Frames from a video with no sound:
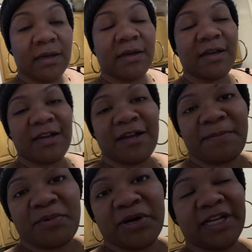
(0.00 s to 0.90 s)

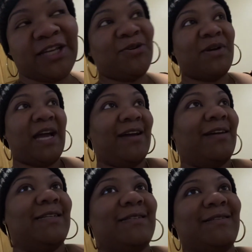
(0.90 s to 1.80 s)
Good morning, you
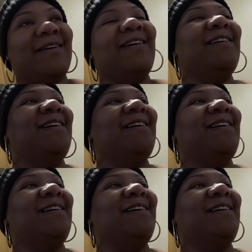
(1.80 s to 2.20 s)
guys.